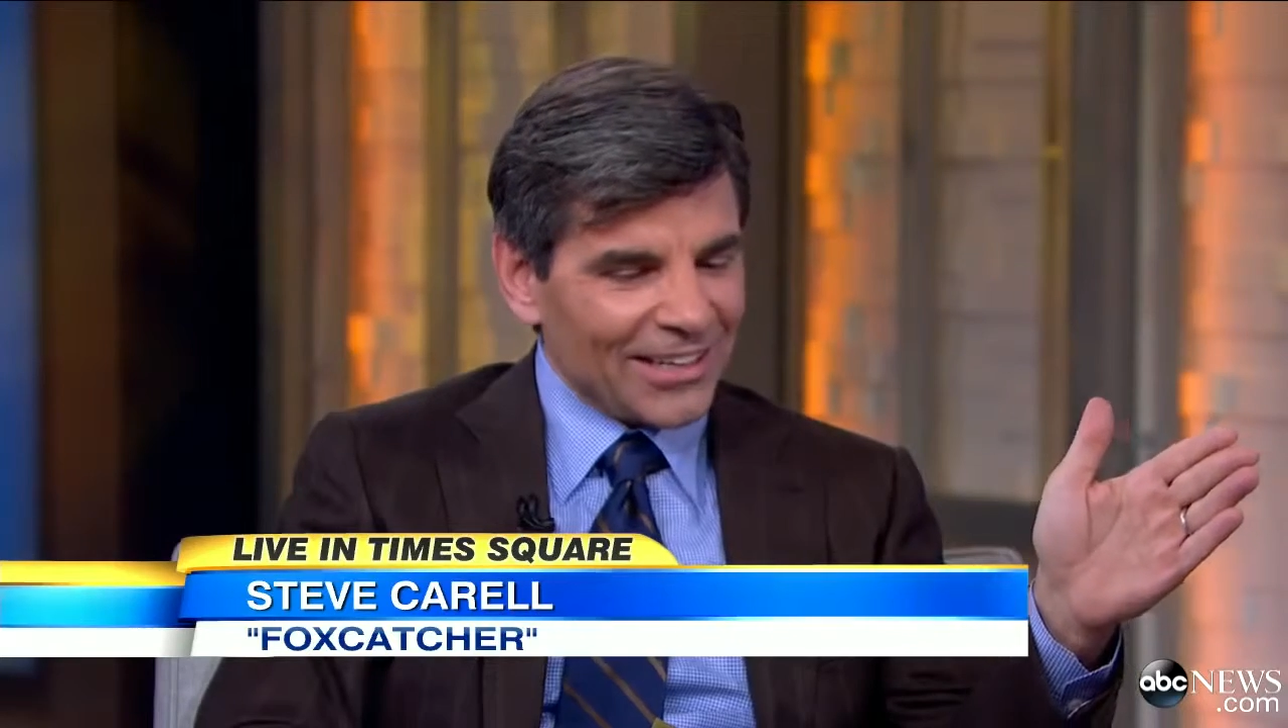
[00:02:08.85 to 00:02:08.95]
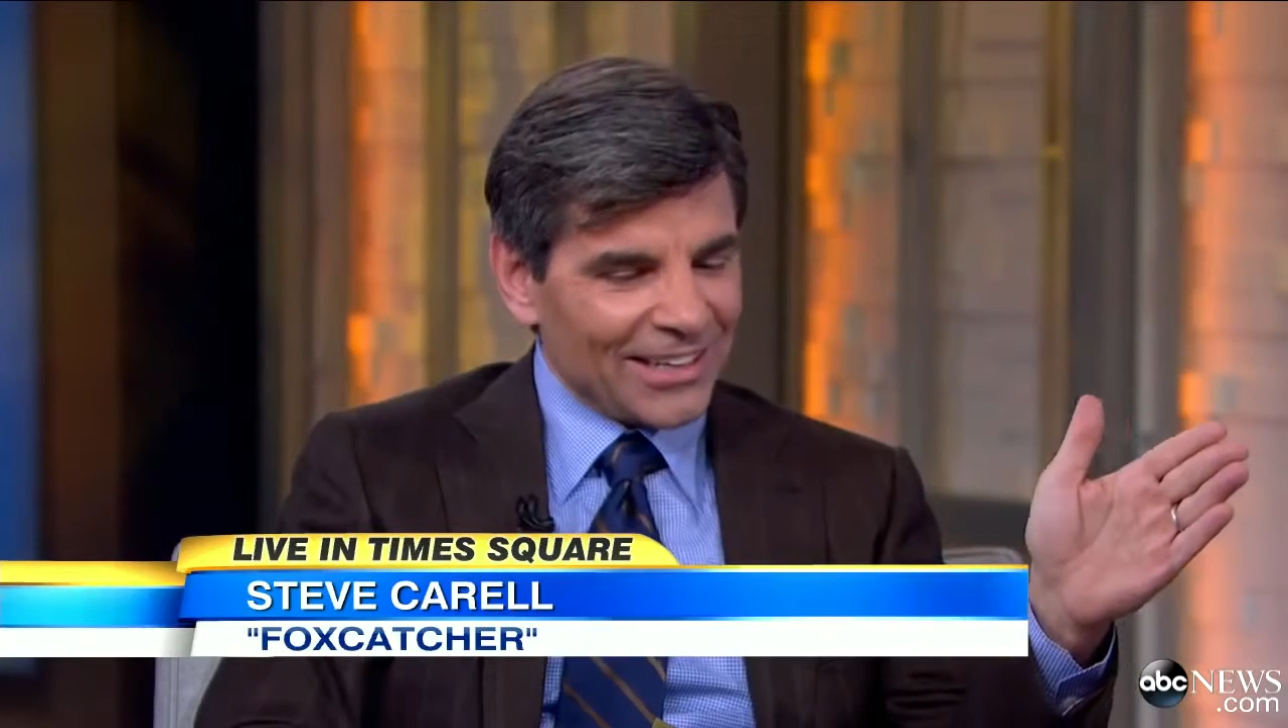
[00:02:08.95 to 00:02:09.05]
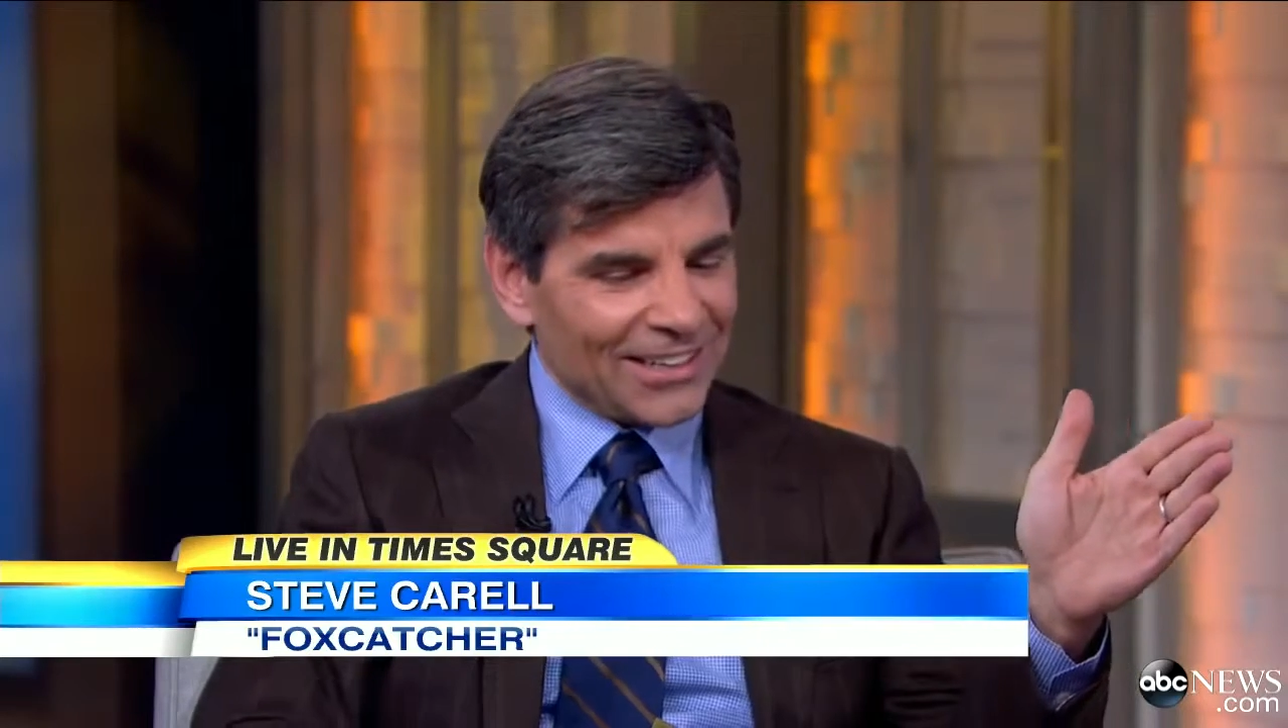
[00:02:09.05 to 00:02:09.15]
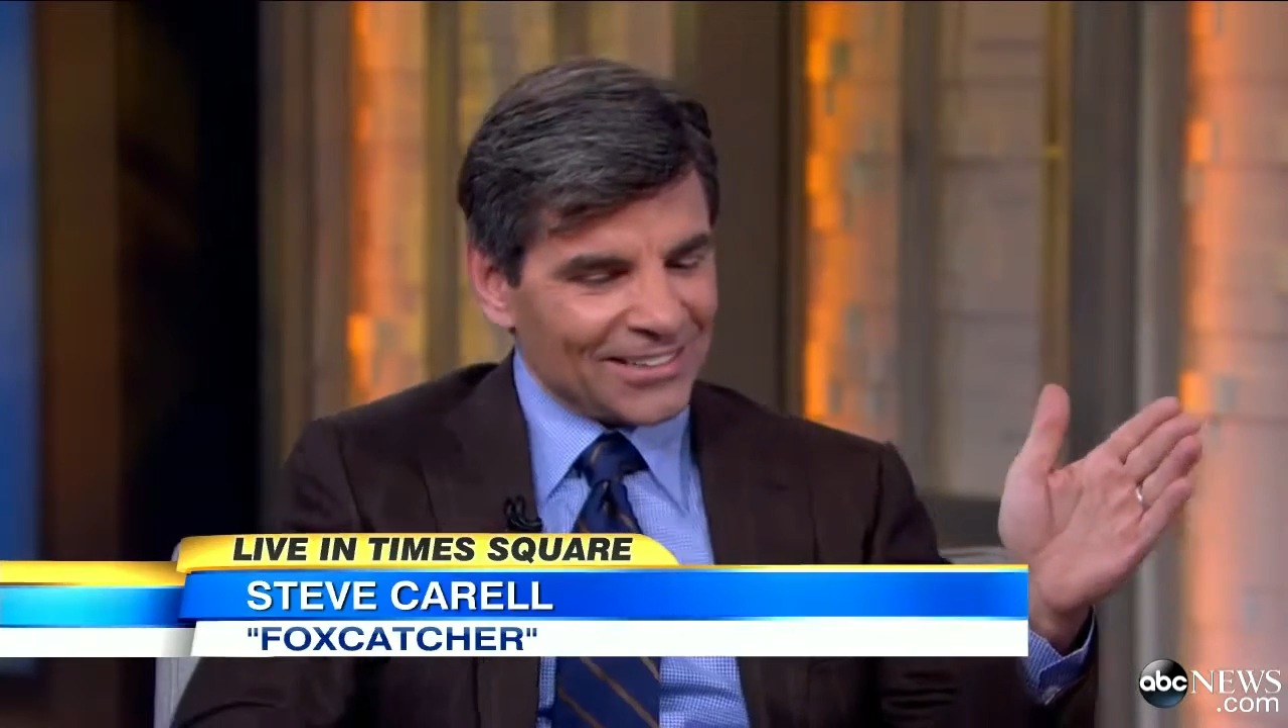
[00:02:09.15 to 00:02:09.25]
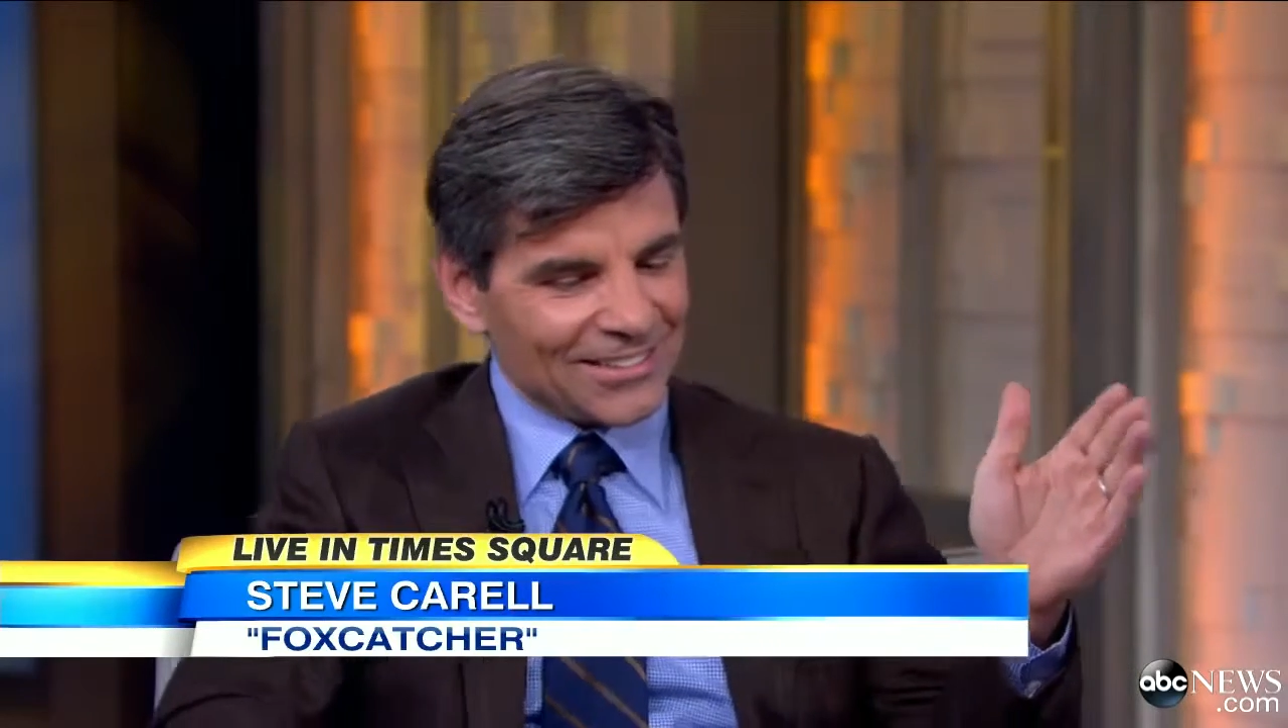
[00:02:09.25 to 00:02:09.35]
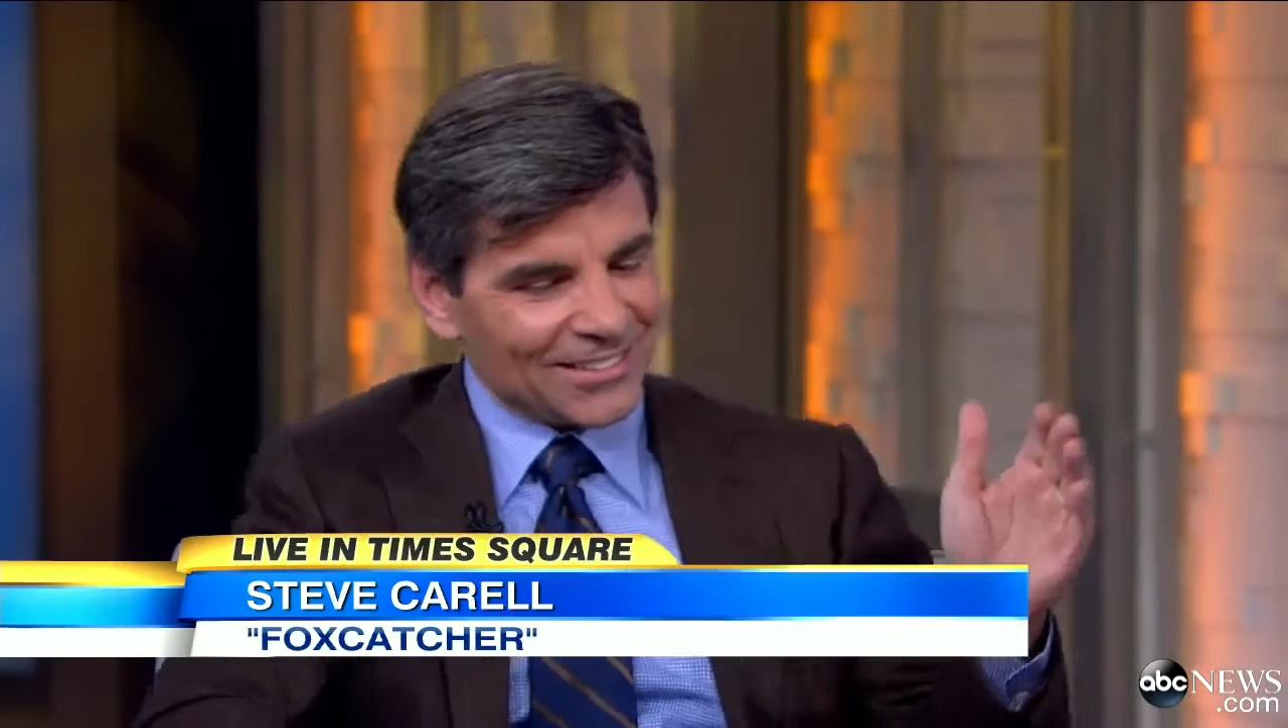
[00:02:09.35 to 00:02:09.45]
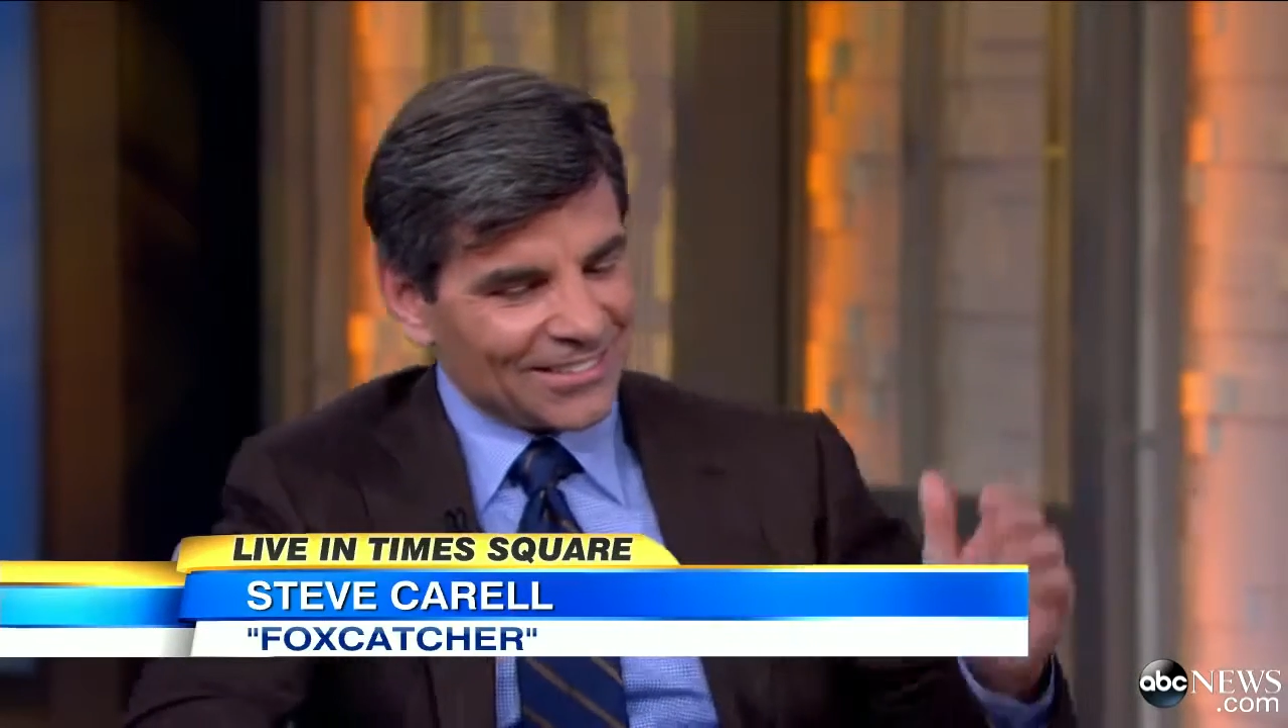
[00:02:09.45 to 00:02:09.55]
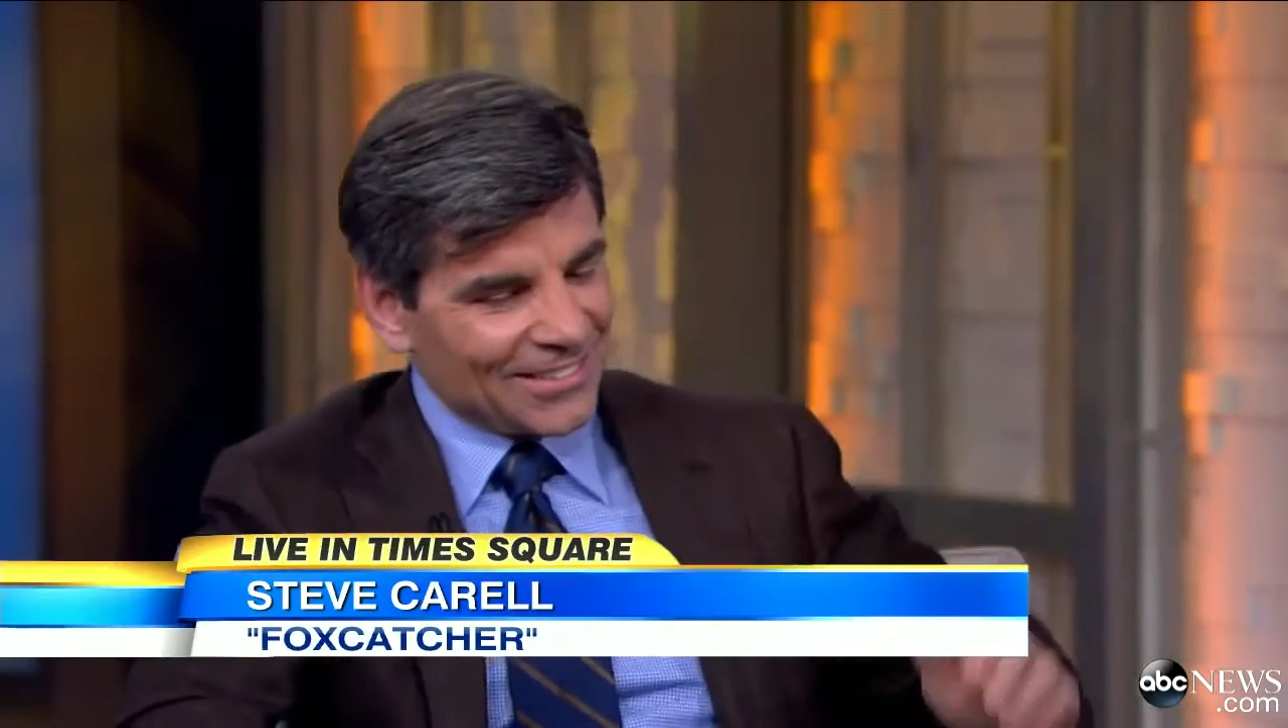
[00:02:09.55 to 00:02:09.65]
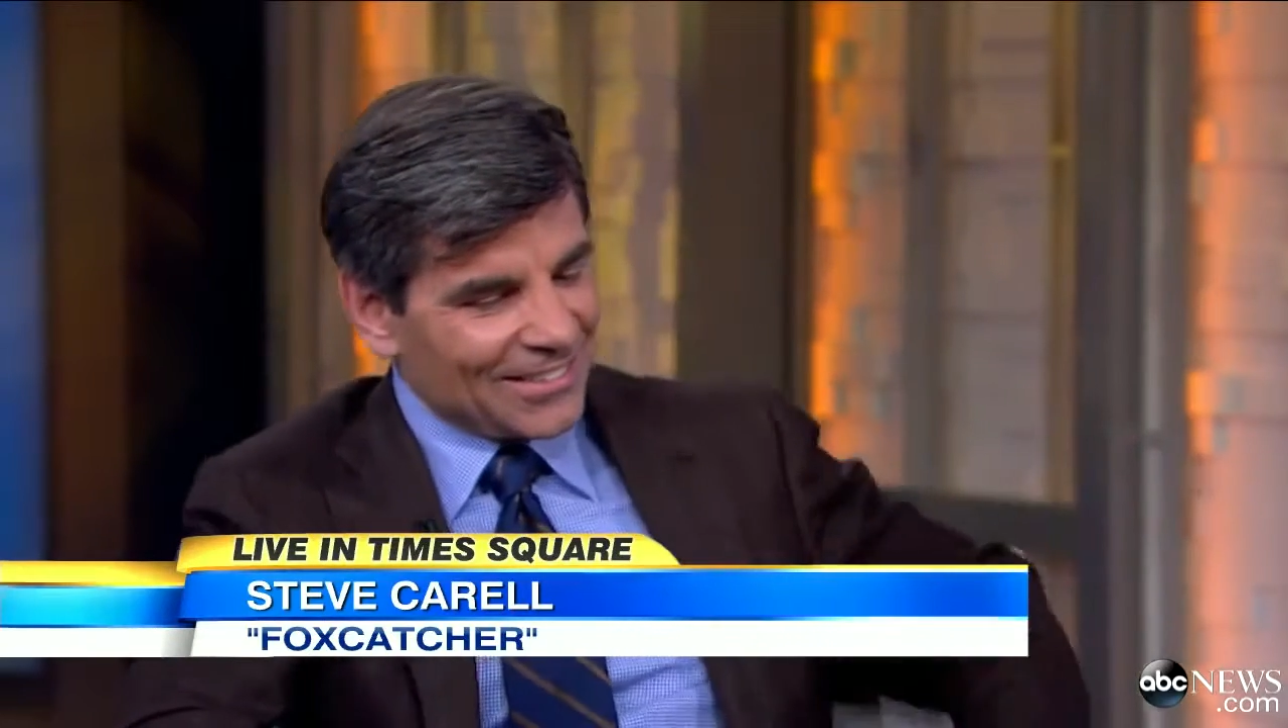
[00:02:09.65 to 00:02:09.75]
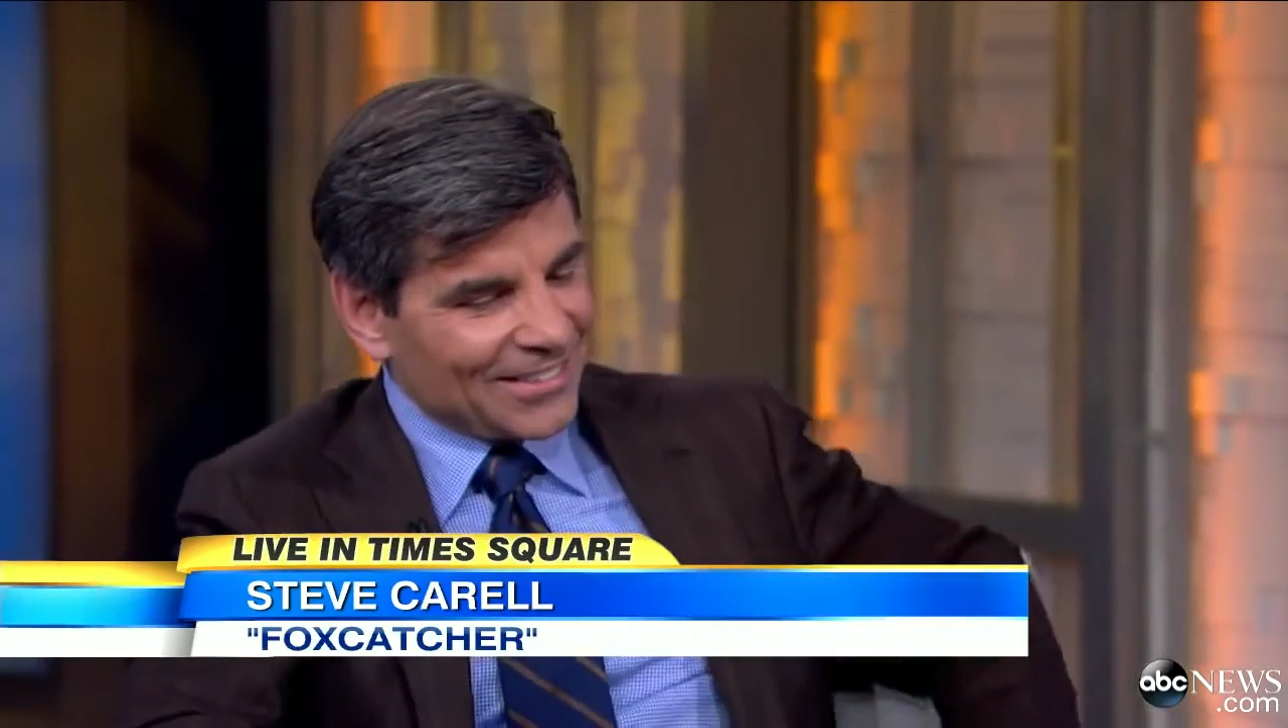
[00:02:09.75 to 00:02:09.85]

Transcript: Huge, yeah.